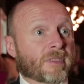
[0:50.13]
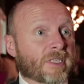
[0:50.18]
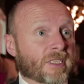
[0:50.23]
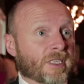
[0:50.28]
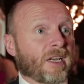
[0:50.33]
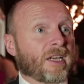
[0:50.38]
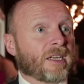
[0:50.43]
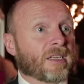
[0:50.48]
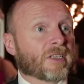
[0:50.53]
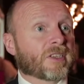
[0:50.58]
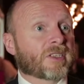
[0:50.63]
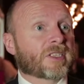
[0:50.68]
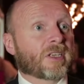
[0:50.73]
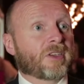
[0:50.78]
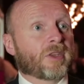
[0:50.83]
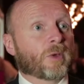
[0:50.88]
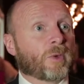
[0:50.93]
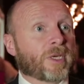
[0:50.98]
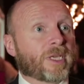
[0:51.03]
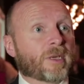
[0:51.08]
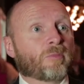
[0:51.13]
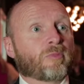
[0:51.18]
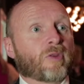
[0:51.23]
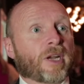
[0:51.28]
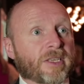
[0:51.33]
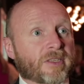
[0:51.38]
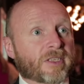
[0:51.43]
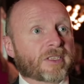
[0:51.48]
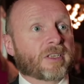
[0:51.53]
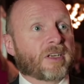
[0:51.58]
silence so that we can
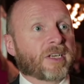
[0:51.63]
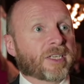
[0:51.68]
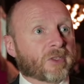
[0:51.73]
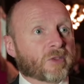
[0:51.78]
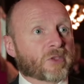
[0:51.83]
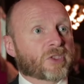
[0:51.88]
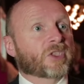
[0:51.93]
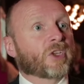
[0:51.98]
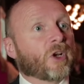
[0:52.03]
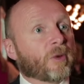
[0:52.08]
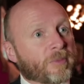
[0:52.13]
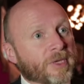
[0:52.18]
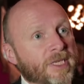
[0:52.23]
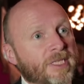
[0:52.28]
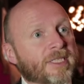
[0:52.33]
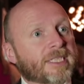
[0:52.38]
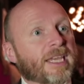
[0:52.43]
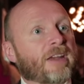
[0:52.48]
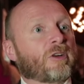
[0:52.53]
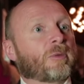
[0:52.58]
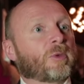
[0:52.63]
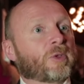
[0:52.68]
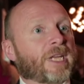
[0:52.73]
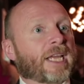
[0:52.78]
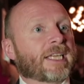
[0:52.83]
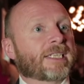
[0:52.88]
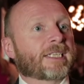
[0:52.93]
break the cycle, stop this terrible